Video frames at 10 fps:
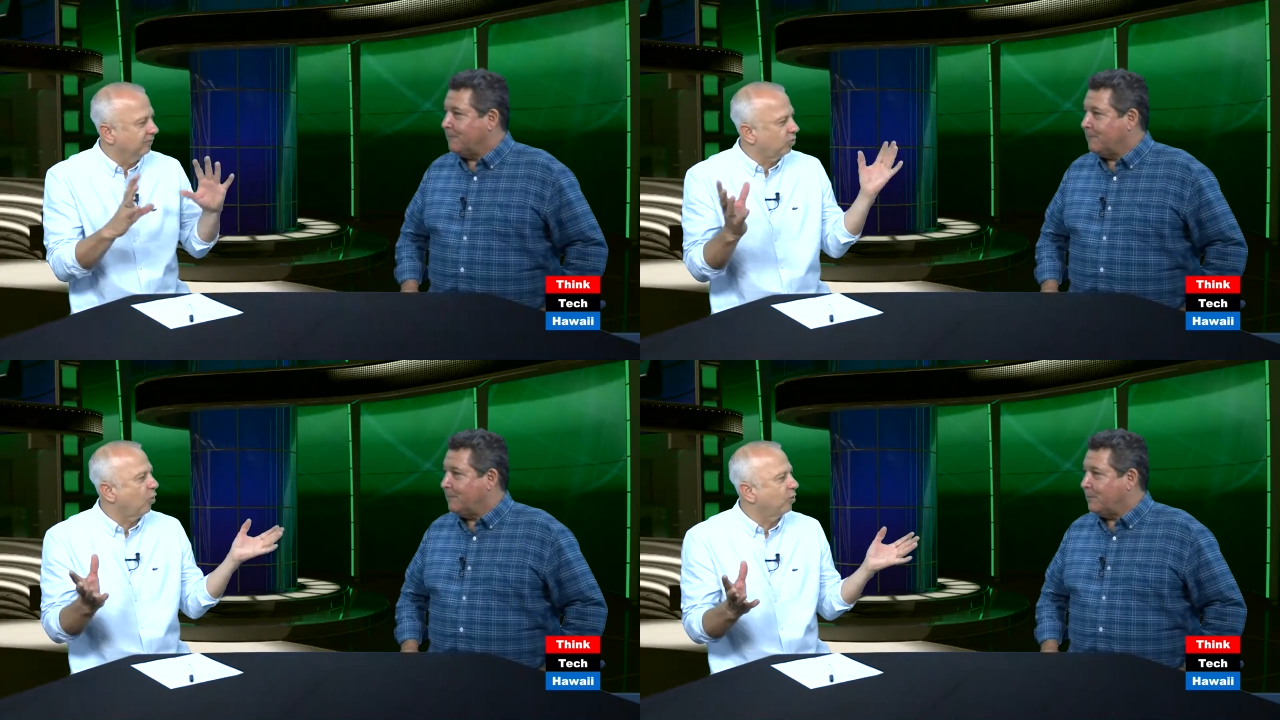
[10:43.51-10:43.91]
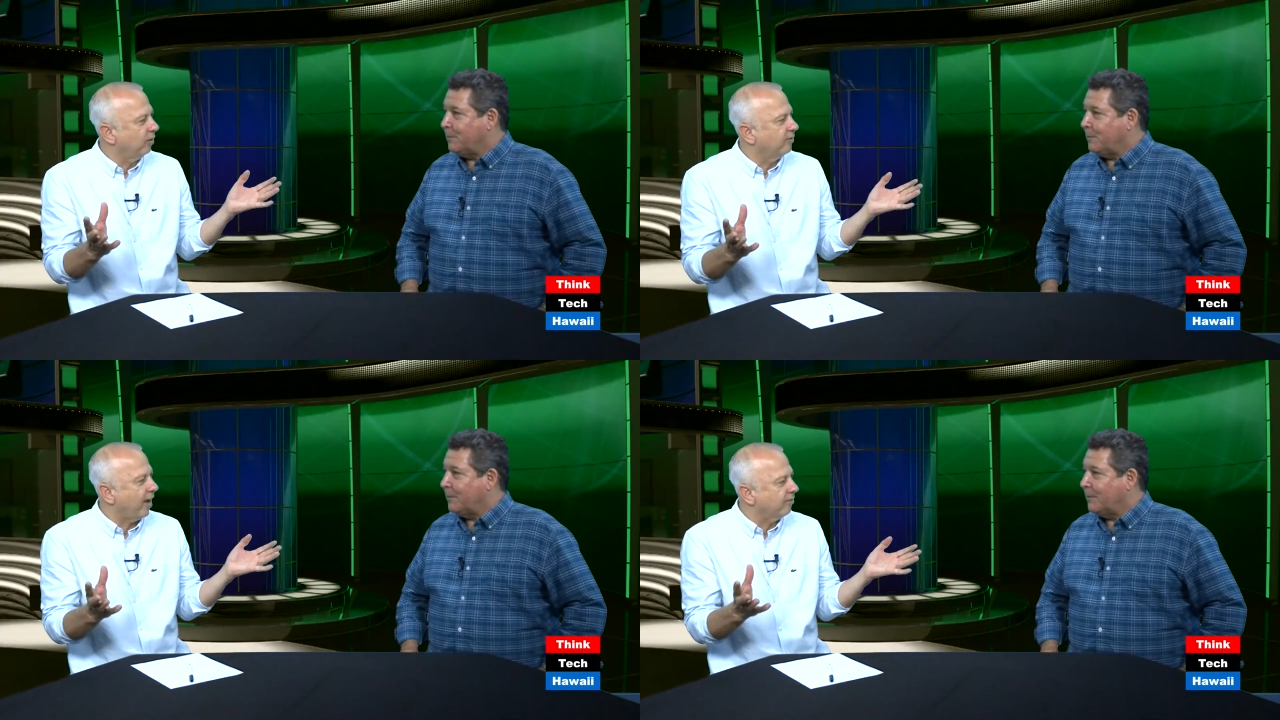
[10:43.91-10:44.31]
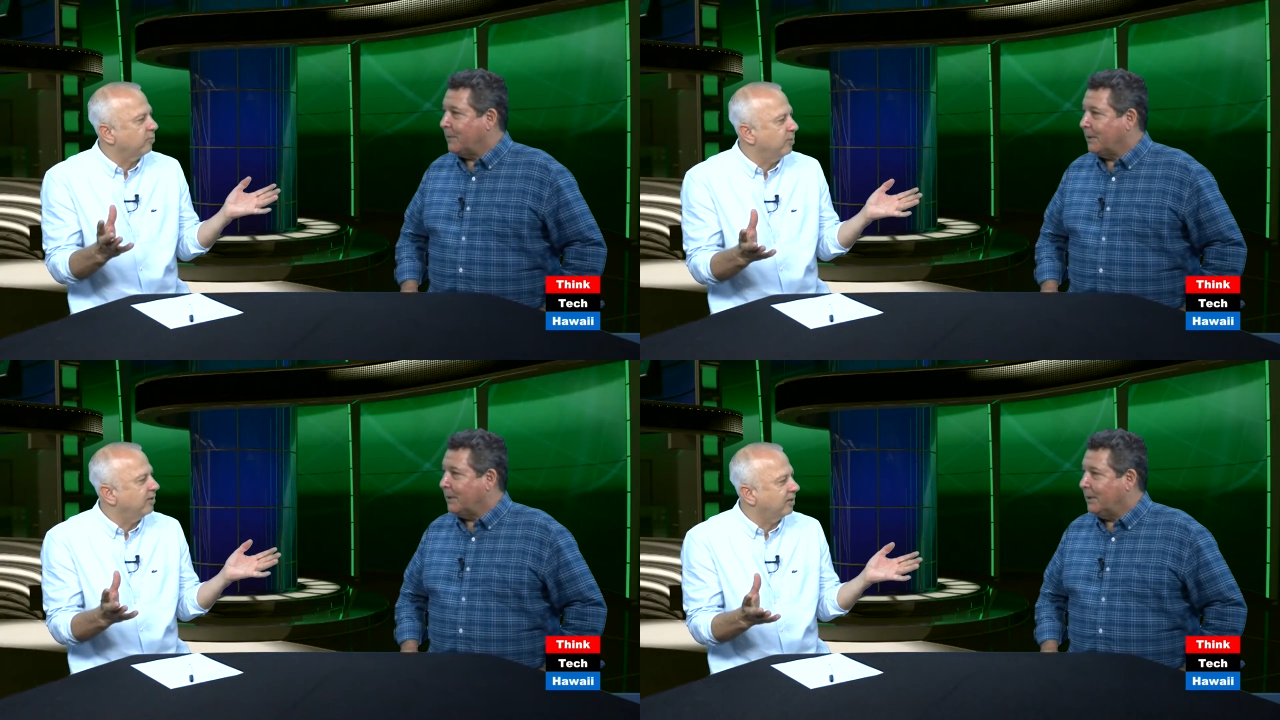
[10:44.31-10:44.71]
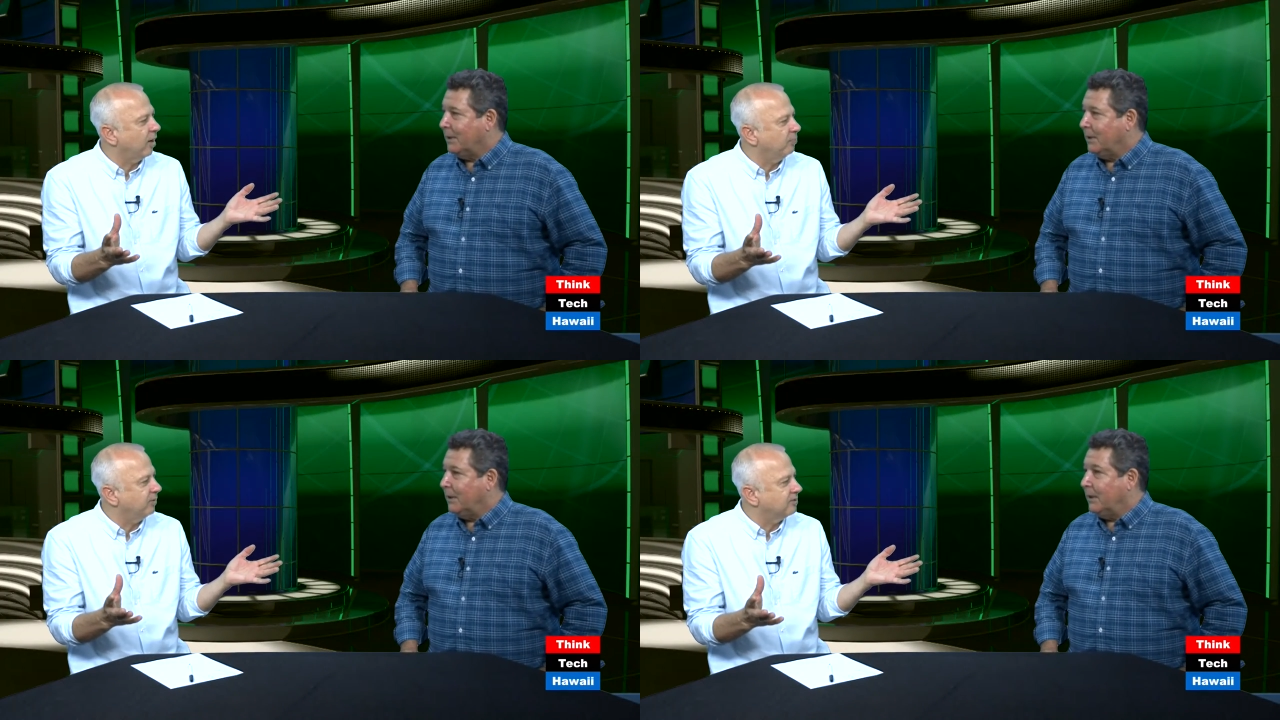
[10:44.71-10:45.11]
Speaker 1: total of half a million
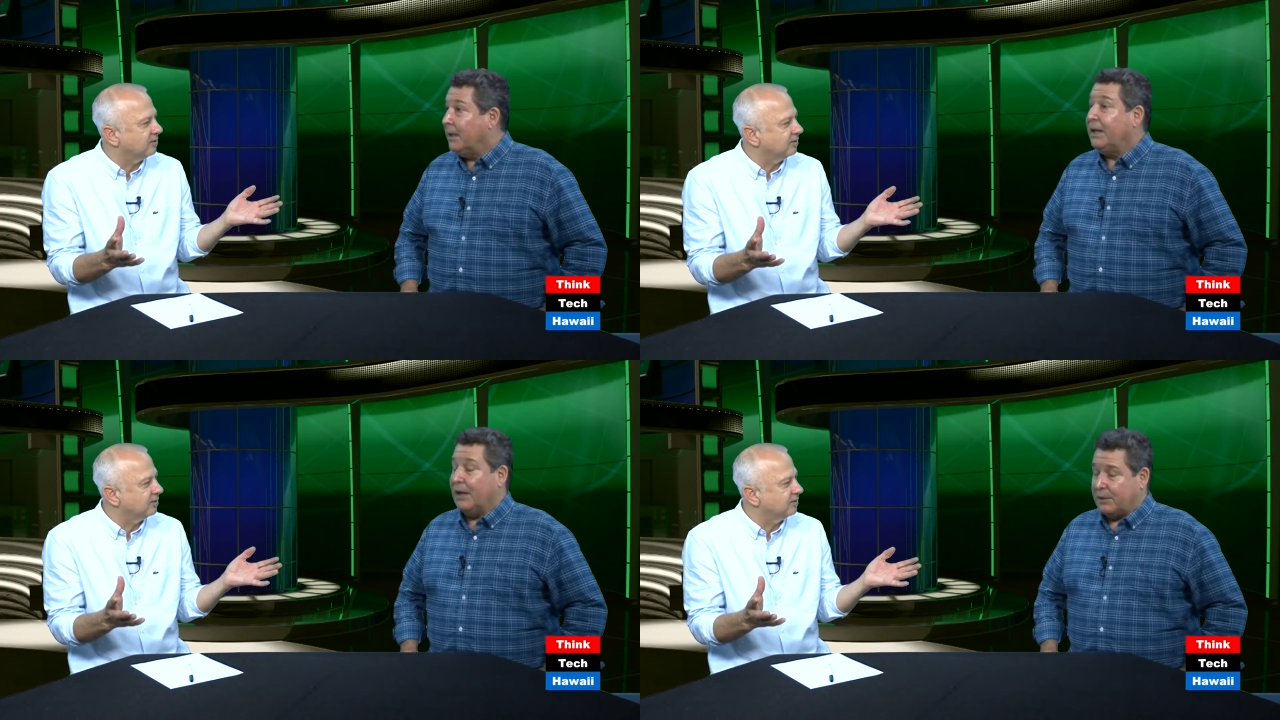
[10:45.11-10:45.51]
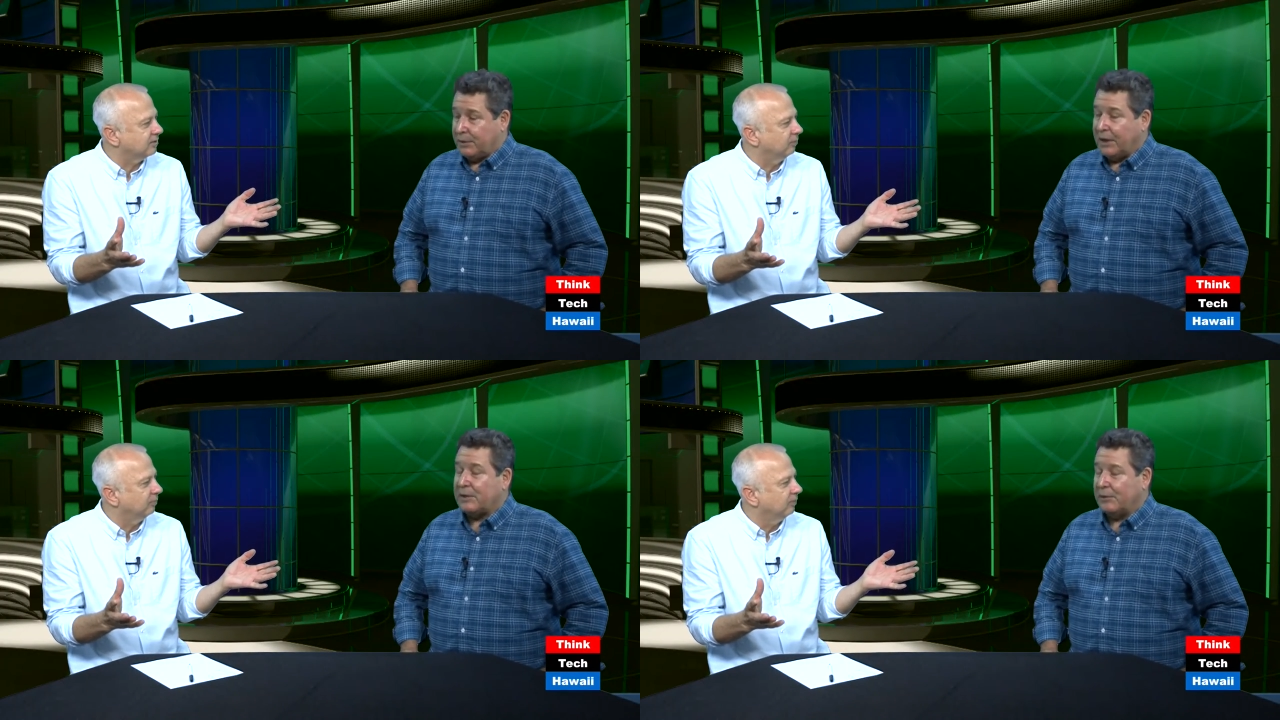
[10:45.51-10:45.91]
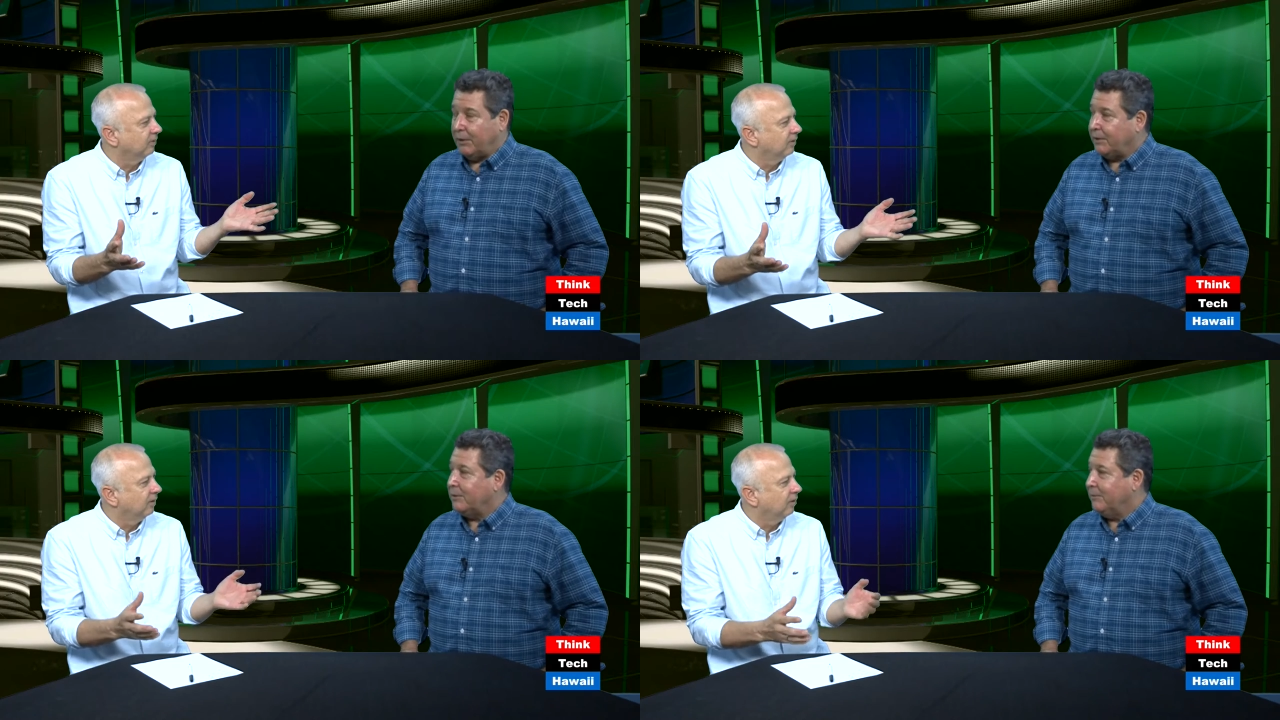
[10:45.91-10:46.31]
companies in this yes, system. Yes, there is.